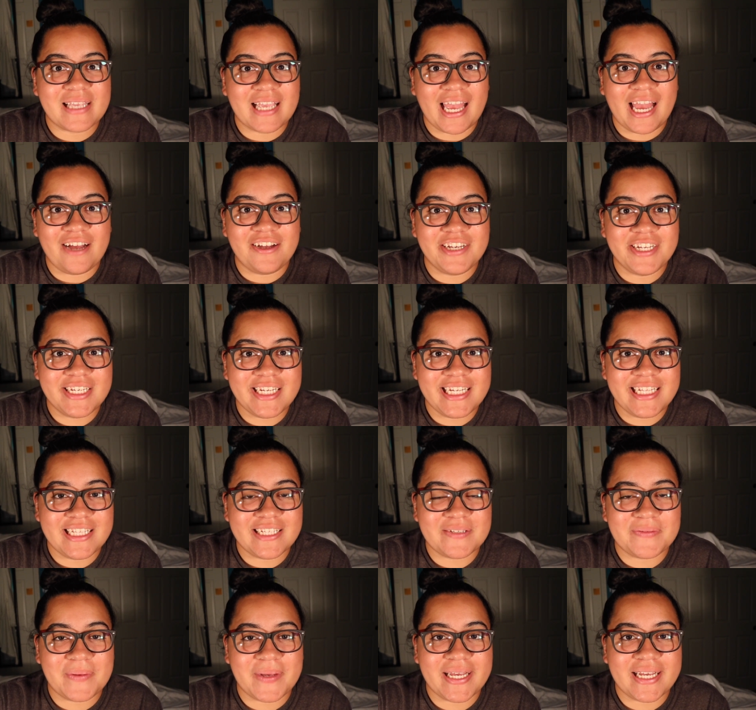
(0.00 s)
how you did
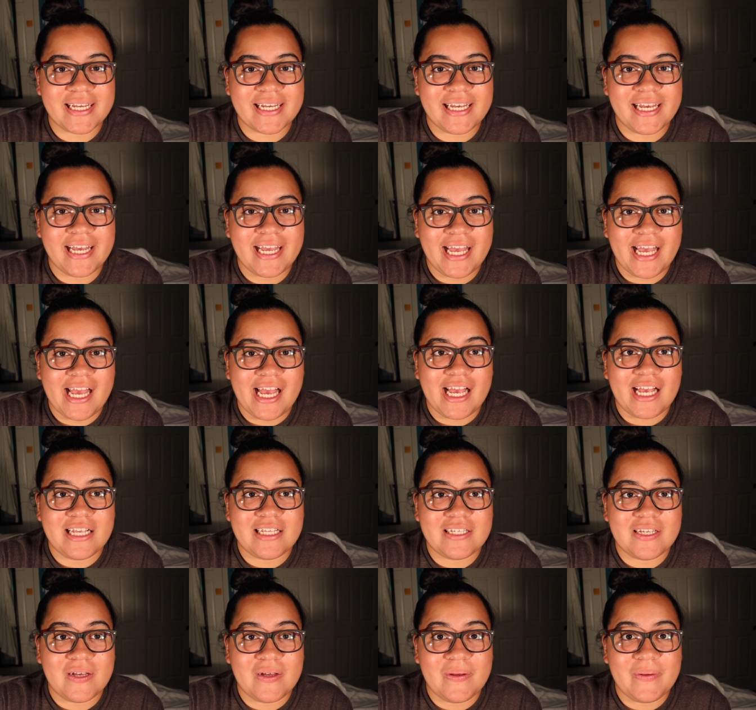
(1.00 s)
this week.
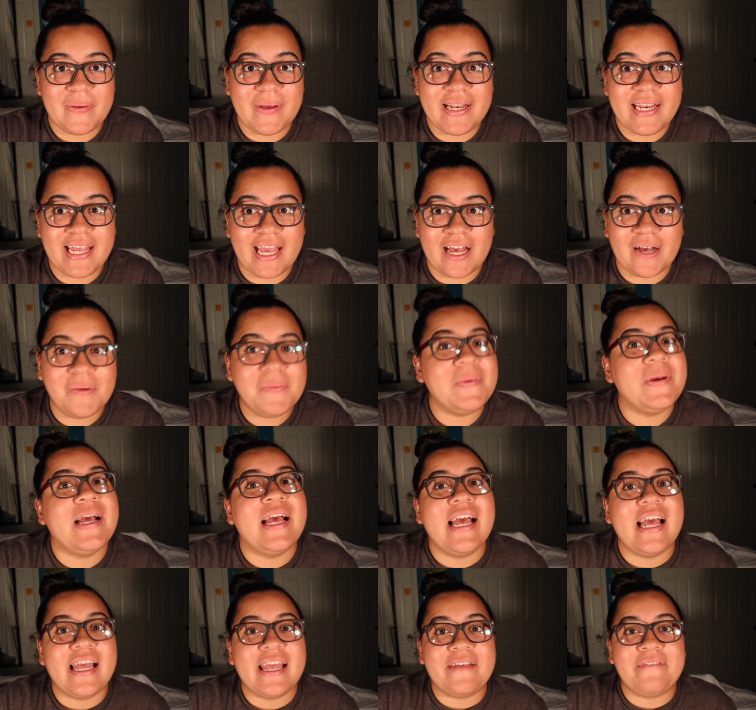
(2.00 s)
So anyhow,
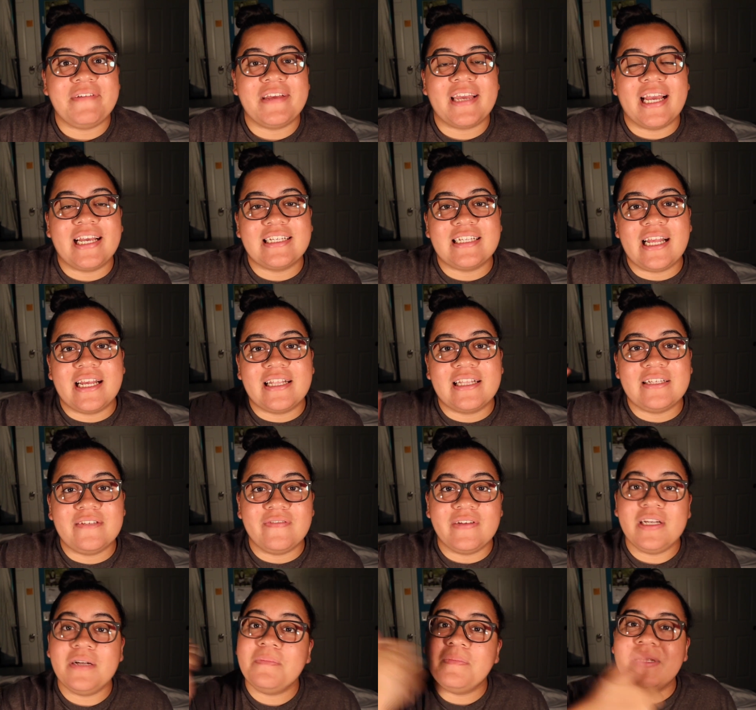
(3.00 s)
if you guys like this
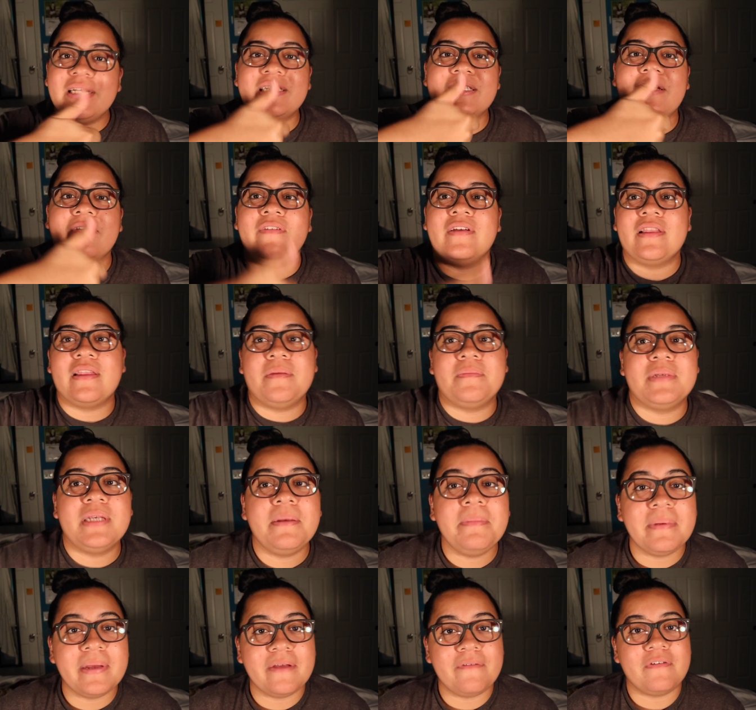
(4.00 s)
video, please give it a thumbs
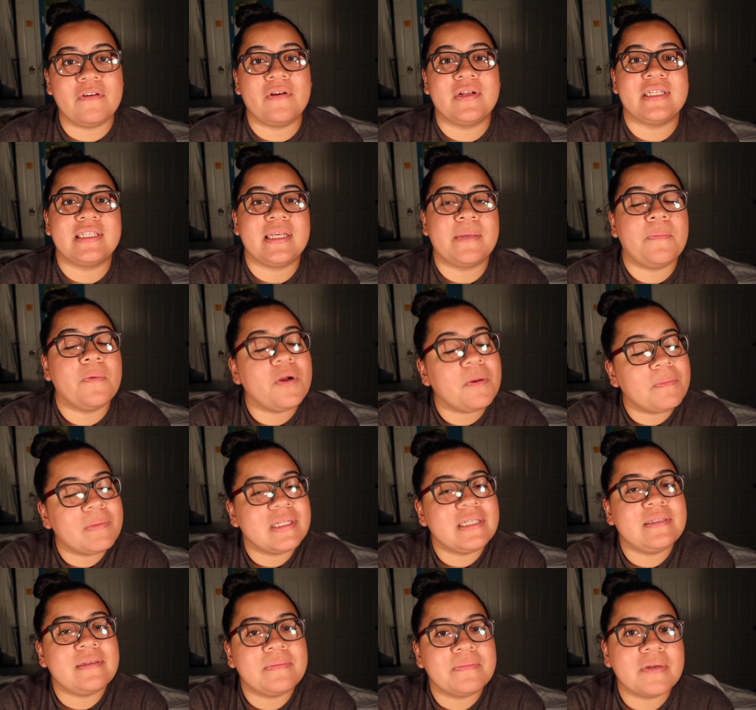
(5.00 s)
up. If you want to see more,
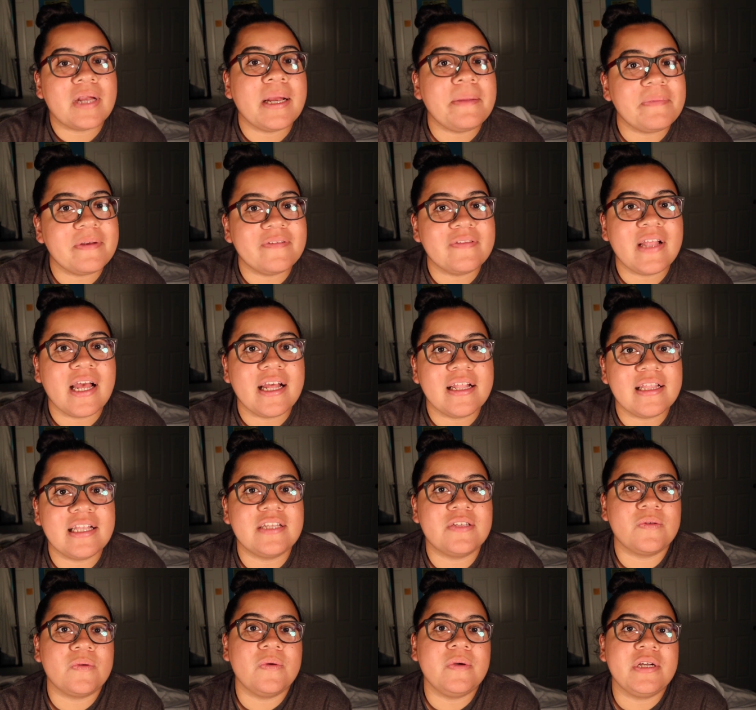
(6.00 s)
please subscribe. If not,
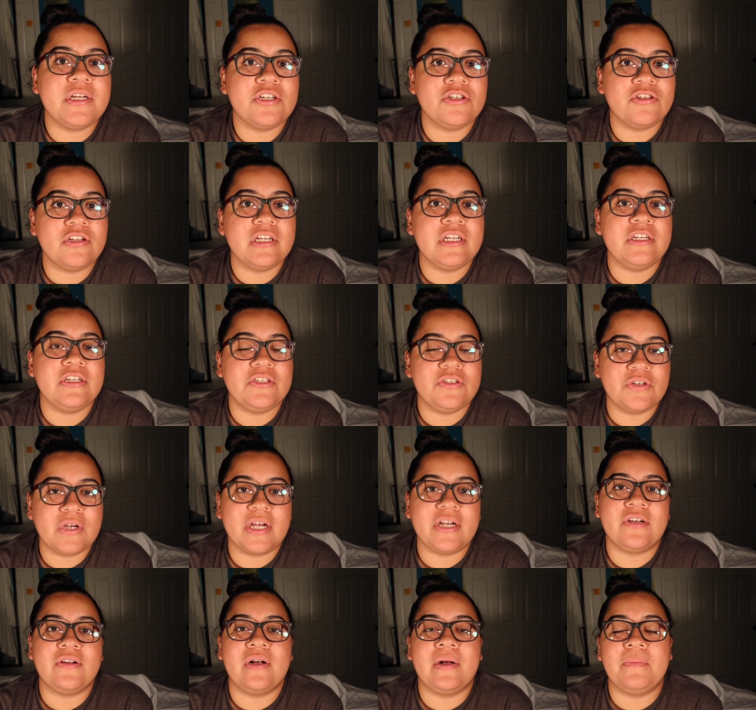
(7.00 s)
that's cool. I usually
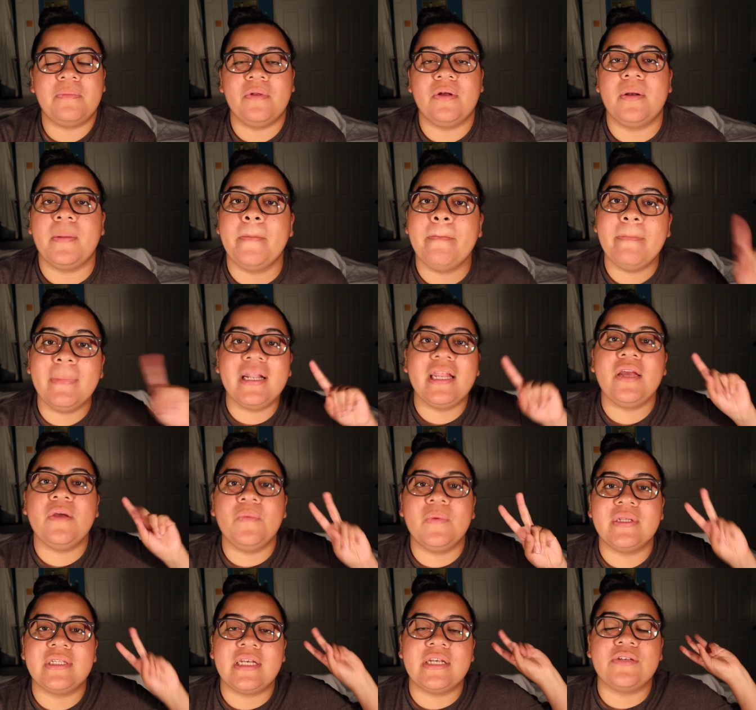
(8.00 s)
try to upload Monday,
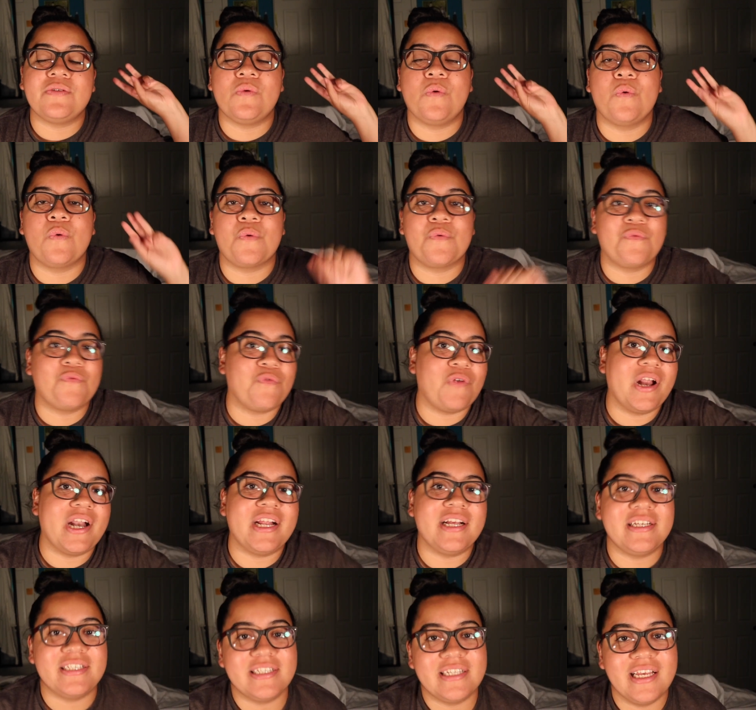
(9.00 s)
Wednesdays, or
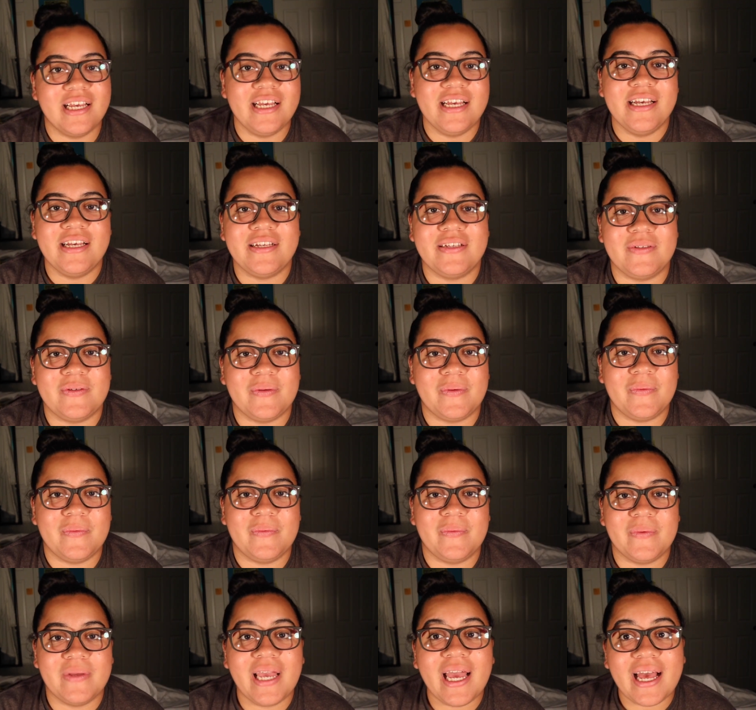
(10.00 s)
Fridays.
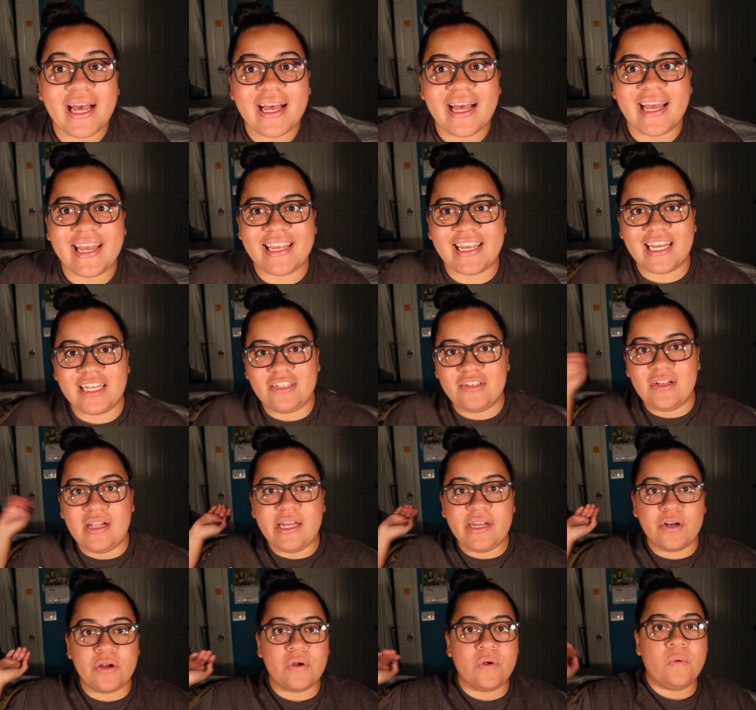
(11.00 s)
So yeah, I catch you
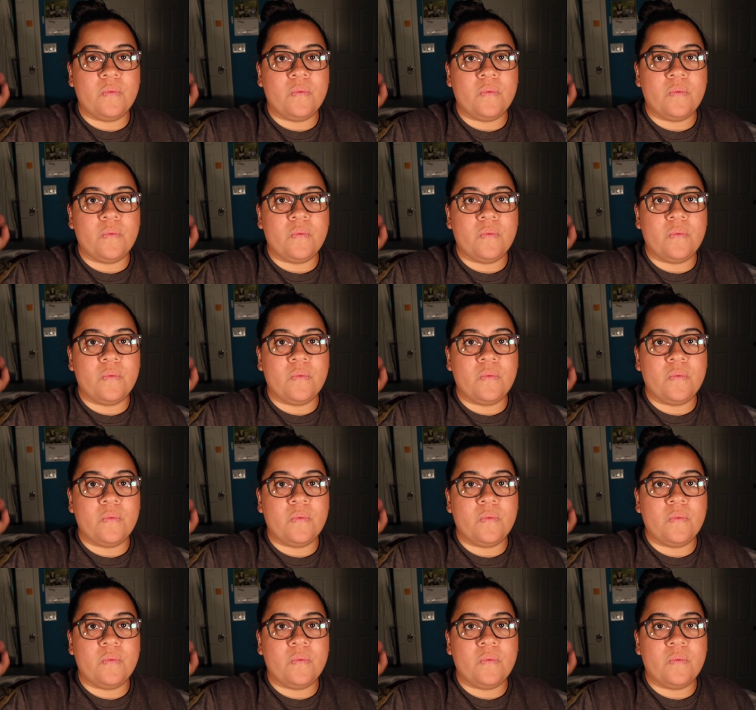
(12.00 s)
later.